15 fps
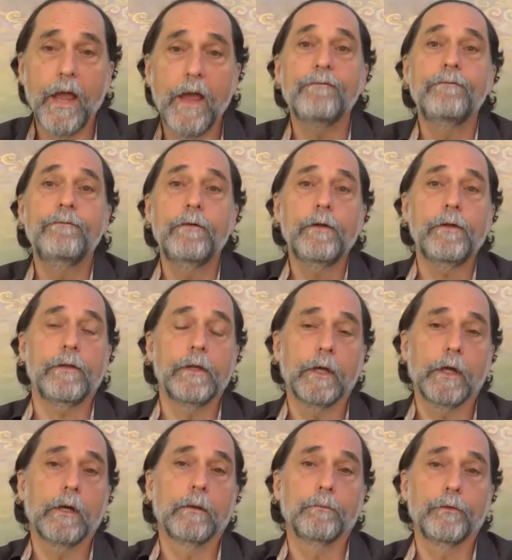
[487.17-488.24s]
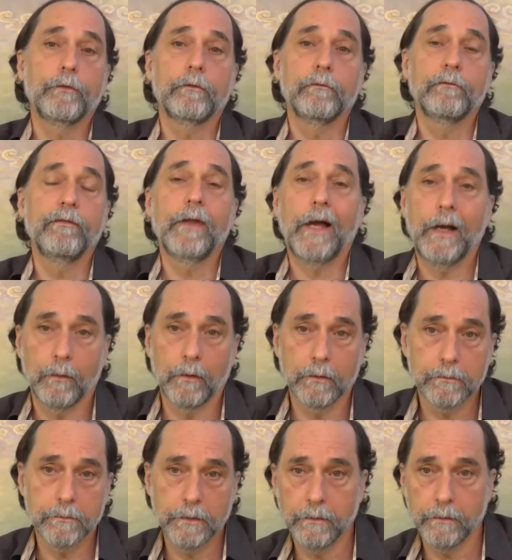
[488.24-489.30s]
Everything comes from
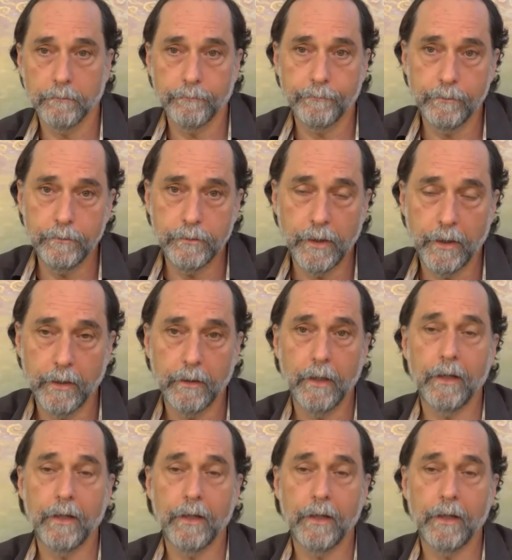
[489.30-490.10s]
flowers in the food chain.